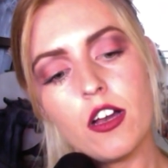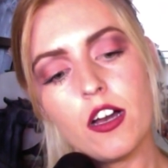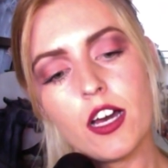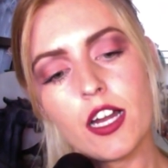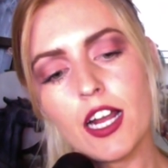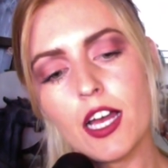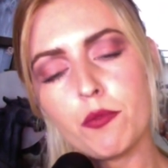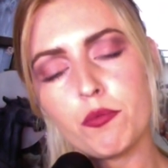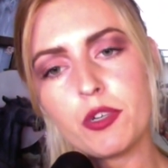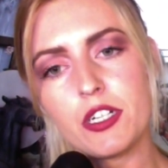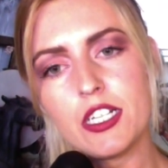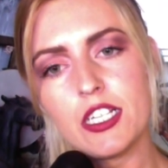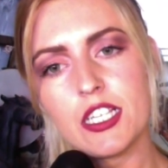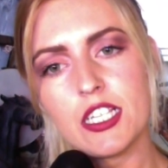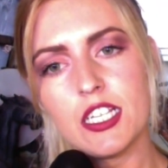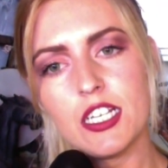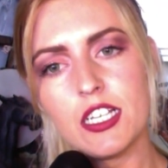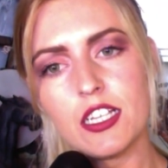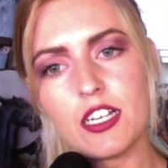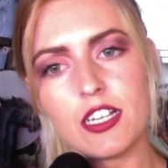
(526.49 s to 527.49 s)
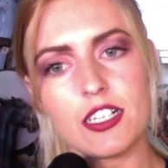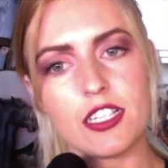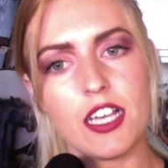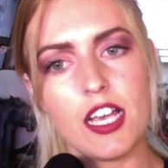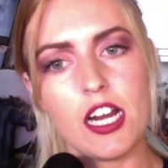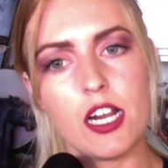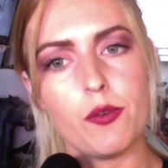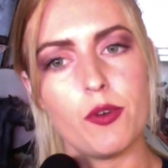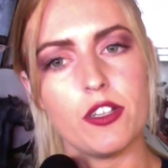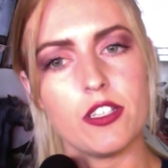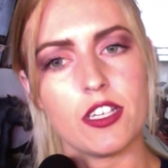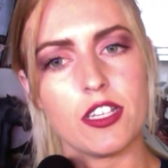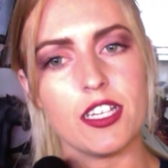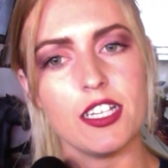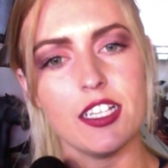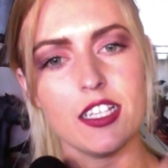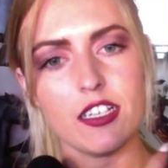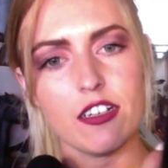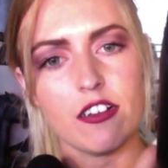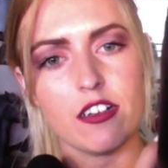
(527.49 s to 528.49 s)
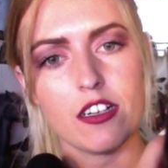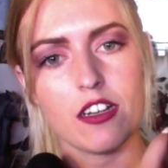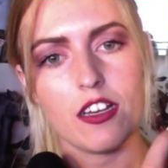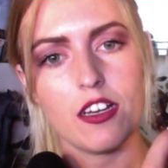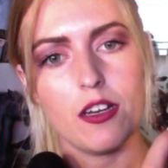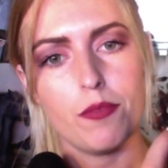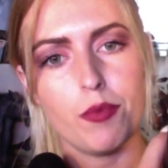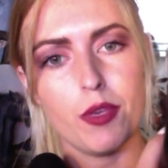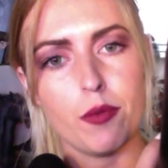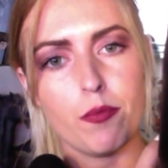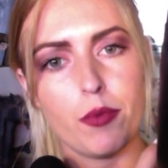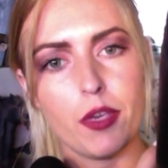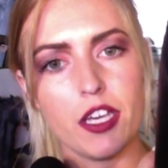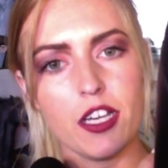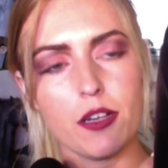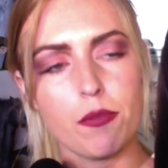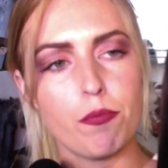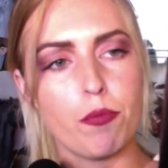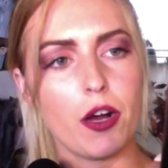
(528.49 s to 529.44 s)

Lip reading: and I have pretty skinny legs anyway, so these are a bit big,